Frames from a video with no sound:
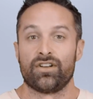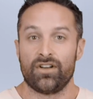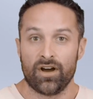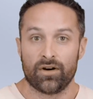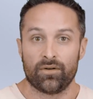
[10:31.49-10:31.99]

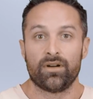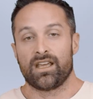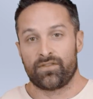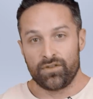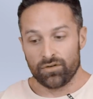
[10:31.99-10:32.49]
No,
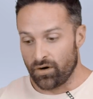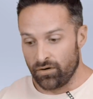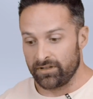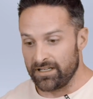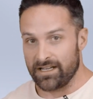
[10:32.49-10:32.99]
if you're
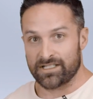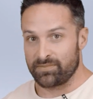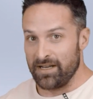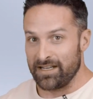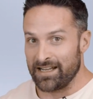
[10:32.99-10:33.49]
only
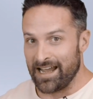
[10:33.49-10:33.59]
expending